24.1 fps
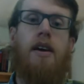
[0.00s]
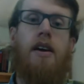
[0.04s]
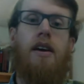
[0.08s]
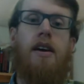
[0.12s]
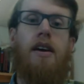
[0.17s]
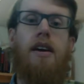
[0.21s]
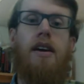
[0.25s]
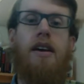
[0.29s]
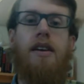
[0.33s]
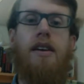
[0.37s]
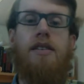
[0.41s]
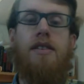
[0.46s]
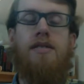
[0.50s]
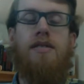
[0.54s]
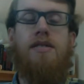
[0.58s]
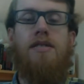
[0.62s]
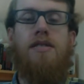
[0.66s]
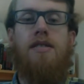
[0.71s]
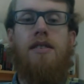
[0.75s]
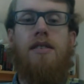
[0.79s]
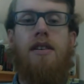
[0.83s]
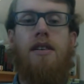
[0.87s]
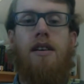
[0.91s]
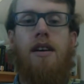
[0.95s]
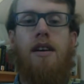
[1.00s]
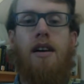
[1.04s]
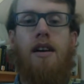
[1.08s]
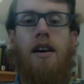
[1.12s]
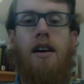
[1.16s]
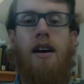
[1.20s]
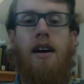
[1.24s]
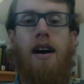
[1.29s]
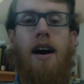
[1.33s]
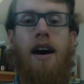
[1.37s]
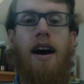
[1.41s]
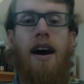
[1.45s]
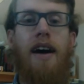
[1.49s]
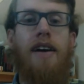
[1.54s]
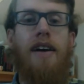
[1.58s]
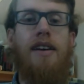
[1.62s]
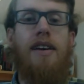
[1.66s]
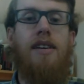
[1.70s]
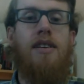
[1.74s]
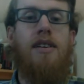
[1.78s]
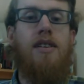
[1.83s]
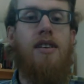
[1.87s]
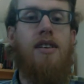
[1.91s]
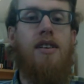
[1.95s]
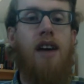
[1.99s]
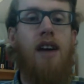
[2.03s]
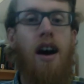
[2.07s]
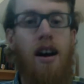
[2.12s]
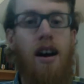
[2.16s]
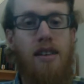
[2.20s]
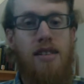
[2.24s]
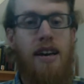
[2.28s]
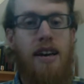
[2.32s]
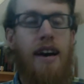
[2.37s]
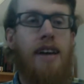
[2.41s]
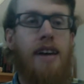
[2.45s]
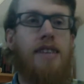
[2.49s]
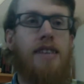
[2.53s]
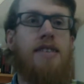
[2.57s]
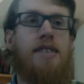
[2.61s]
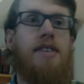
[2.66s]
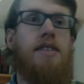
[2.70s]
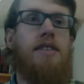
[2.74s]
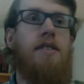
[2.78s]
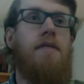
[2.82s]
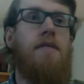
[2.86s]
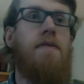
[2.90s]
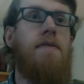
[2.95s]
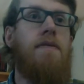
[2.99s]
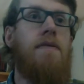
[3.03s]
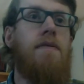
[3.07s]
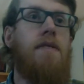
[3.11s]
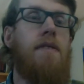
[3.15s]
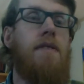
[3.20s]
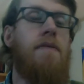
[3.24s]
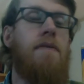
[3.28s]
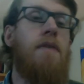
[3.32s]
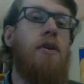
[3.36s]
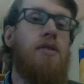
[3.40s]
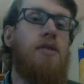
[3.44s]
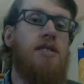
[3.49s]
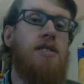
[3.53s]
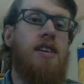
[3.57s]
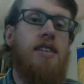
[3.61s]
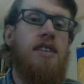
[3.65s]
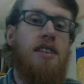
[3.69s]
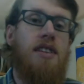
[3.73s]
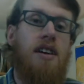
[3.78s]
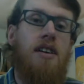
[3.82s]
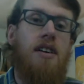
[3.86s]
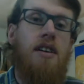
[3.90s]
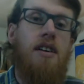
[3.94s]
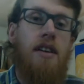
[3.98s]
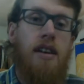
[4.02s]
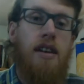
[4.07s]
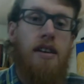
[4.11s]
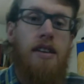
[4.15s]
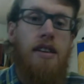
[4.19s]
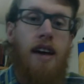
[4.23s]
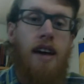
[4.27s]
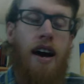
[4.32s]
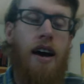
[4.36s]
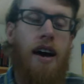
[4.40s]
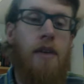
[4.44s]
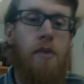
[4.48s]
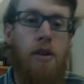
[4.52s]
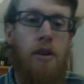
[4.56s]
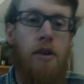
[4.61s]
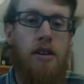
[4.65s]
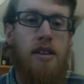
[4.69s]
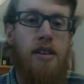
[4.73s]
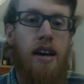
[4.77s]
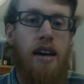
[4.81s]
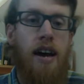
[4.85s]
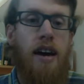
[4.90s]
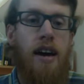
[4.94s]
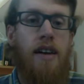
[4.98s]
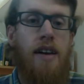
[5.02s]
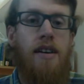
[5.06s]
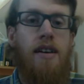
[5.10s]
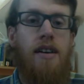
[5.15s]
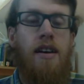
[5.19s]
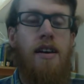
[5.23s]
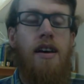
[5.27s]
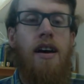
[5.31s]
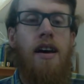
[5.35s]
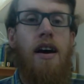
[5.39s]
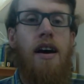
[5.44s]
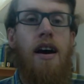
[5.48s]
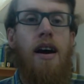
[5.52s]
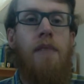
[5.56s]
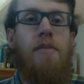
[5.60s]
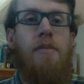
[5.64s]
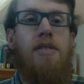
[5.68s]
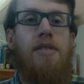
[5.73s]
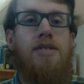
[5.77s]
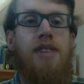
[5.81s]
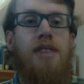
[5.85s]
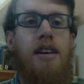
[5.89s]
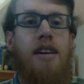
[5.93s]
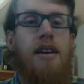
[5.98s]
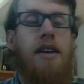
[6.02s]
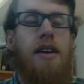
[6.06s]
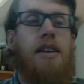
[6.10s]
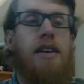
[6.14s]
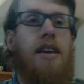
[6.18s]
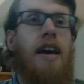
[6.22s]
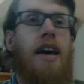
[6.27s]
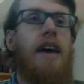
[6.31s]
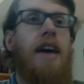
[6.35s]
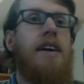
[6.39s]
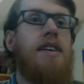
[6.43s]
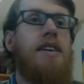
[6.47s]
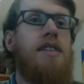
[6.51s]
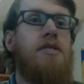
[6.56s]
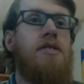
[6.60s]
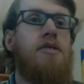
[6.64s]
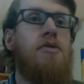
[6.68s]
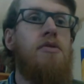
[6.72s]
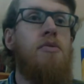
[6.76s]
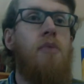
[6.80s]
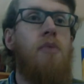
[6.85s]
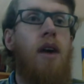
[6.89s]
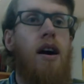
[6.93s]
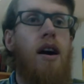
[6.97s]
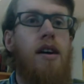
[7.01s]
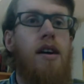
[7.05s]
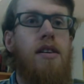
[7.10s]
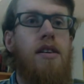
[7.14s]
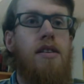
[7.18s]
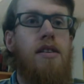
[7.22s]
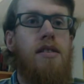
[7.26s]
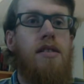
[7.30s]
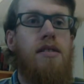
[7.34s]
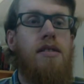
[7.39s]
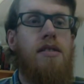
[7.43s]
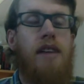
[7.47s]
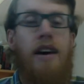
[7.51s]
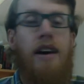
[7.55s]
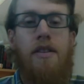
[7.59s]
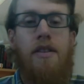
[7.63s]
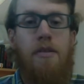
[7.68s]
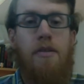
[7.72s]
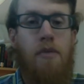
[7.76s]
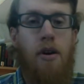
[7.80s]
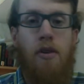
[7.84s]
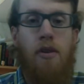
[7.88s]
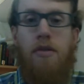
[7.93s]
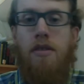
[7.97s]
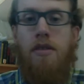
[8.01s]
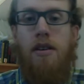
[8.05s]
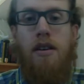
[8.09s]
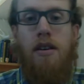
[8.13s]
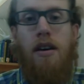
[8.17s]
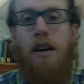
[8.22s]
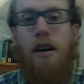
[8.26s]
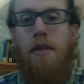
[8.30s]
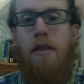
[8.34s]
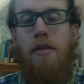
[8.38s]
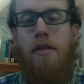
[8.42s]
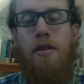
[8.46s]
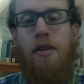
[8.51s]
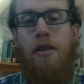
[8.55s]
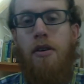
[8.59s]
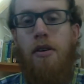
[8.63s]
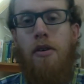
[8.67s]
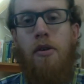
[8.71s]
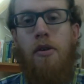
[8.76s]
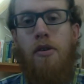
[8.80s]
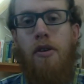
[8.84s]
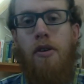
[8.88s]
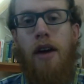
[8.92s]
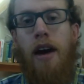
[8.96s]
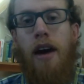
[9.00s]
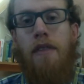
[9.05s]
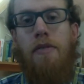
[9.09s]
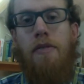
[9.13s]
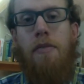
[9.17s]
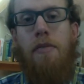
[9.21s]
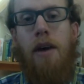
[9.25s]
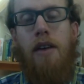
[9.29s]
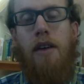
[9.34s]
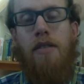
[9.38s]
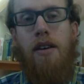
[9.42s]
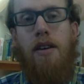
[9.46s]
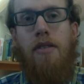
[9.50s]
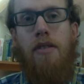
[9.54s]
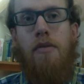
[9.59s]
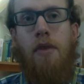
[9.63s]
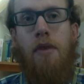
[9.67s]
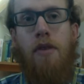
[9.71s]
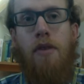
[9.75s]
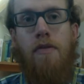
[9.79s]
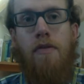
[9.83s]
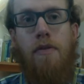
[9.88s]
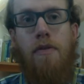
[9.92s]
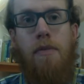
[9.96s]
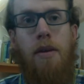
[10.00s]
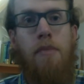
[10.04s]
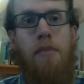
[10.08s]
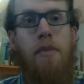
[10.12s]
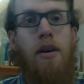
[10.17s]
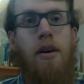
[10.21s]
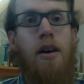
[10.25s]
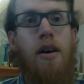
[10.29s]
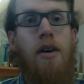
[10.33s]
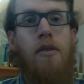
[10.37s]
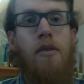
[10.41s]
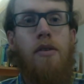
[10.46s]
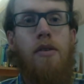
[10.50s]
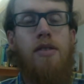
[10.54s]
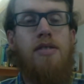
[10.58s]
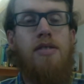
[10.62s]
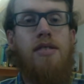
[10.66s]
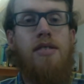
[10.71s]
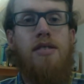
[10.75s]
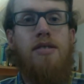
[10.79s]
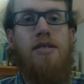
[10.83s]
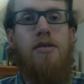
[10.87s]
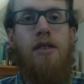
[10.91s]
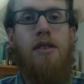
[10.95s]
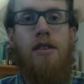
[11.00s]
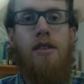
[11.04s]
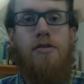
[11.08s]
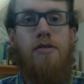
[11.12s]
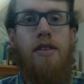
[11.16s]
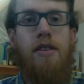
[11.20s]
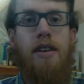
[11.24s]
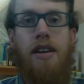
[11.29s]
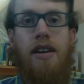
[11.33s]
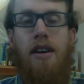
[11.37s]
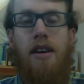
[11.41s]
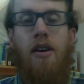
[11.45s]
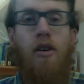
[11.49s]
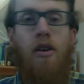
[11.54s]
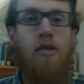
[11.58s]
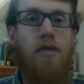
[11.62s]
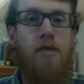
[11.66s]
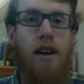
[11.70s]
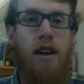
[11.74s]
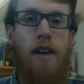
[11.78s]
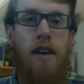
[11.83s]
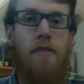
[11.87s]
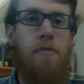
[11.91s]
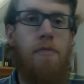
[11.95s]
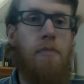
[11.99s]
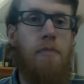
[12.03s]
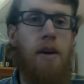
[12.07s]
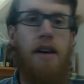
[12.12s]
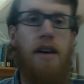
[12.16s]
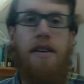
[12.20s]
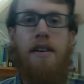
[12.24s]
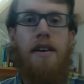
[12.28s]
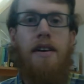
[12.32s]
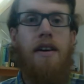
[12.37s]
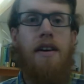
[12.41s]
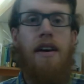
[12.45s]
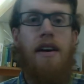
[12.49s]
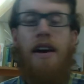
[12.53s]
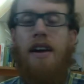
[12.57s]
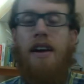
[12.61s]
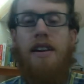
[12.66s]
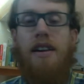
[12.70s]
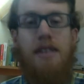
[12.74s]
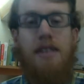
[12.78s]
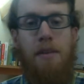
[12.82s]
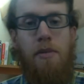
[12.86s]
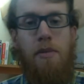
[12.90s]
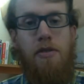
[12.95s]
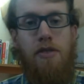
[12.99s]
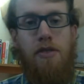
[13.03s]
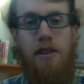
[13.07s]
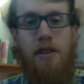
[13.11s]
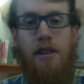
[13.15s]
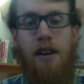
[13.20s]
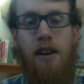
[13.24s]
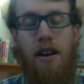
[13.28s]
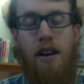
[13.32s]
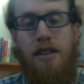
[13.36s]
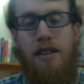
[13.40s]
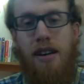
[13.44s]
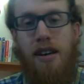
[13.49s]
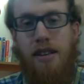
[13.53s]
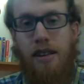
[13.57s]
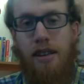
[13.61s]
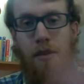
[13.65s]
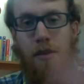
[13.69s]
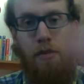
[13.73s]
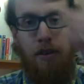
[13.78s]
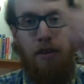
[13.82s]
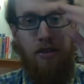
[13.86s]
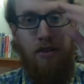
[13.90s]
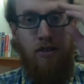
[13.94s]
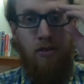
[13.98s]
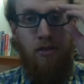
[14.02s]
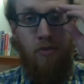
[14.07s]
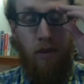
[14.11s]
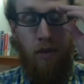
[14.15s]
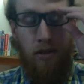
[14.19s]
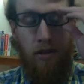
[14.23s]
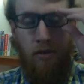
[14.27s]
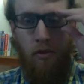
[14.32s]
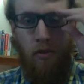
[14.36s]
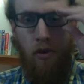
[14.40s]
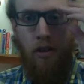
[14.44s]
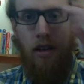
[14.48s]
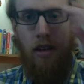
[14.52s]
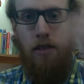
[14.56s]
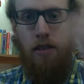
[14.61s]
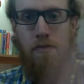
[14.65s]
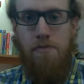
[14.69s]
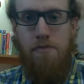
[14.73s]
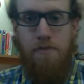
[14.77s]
is I contacted the folks at the clinic that I worked at, and said, hey, can you walk down the road, a quarter or half a mile down the road from them was the school I was trying to get a hold of, but anytime I tried to contact them, it just wasn't working.